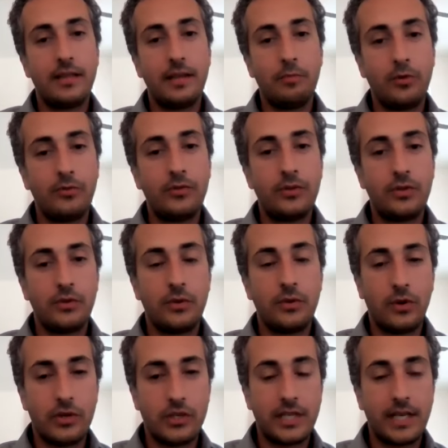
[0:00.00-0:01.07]
They moved to
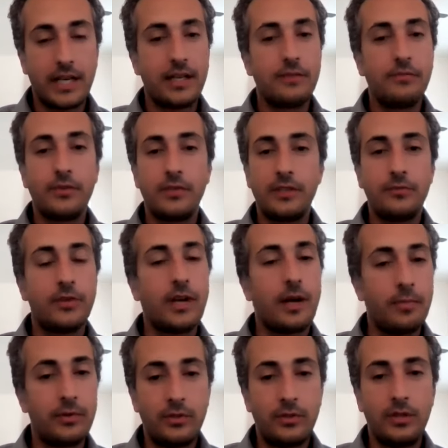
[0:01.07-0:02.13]
Orange County for different
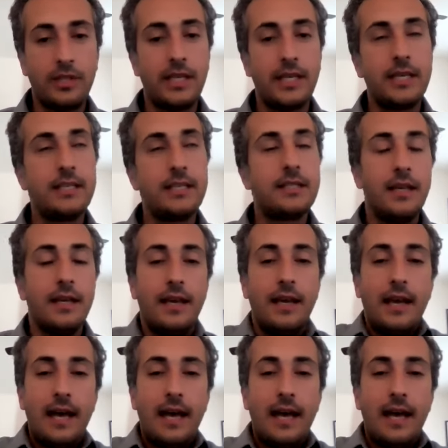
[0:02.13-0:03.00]
opportunities.